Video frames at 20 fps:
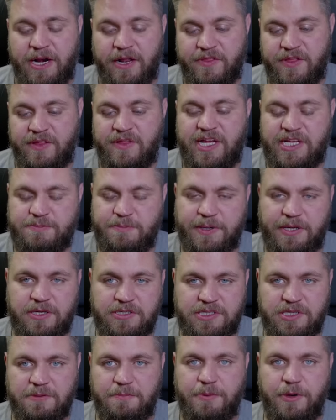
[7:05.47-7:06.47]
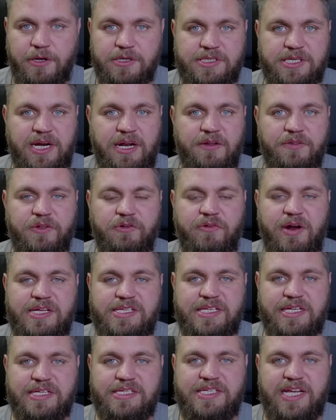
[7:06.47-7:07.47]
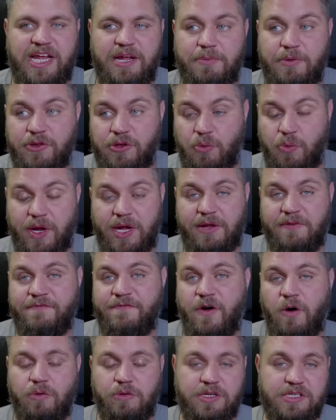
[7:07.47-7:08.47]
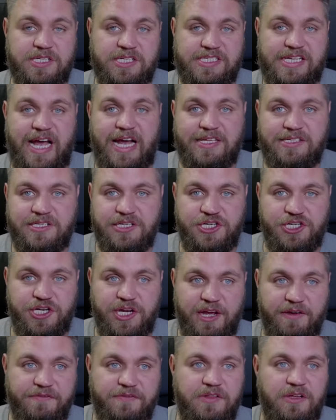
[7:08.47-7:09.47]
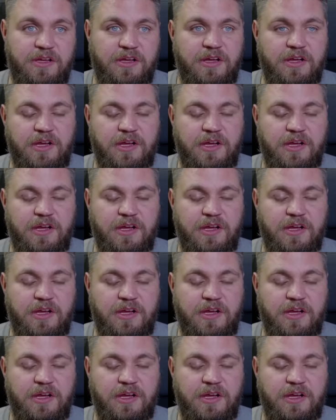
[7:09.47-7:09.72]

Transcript: I think that's because of the personnel of the rest of the team and the way focus has had to shift,